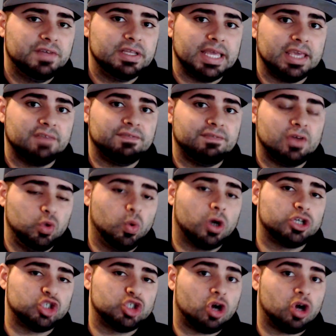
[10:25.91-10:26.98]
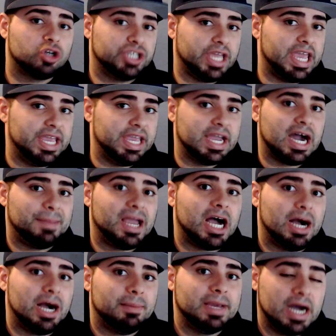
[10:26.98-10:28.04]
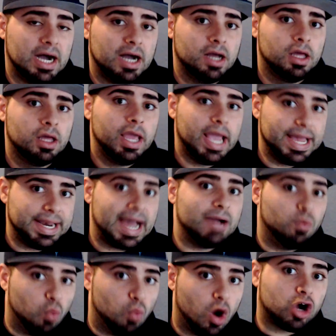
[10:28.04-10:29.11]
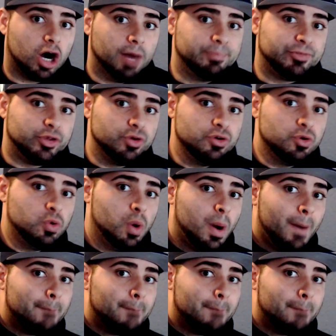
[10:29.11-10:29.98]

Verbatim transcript: Like if you are charging a Kamehameha and I walk up to you,